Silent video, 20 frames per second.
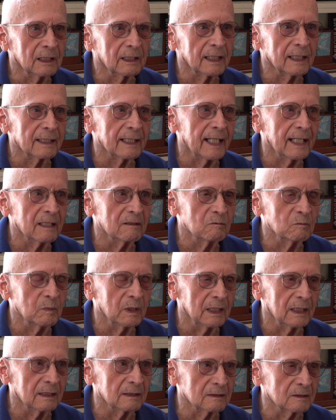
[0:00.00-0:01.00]
A lot of
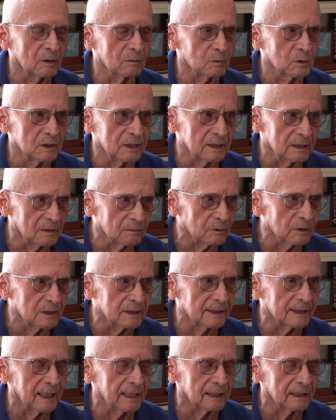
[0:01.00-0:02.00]
live bands. Almost
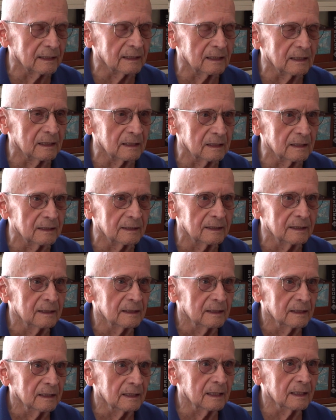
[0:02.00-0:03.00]
every Saturday night
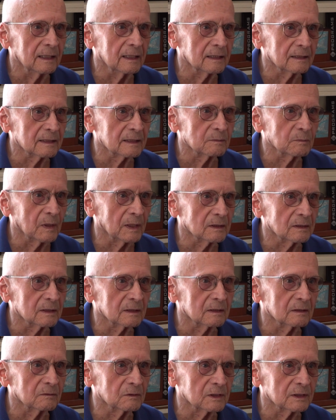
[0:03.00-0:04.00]
they had a
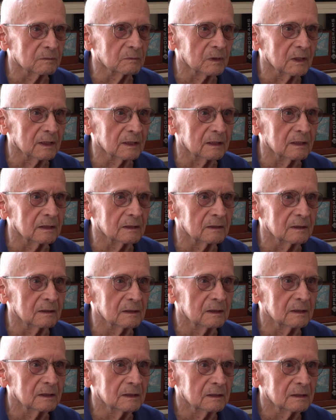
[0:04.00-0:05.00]
special of some
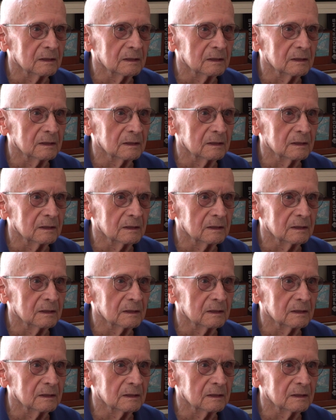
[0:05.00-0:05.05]
kind,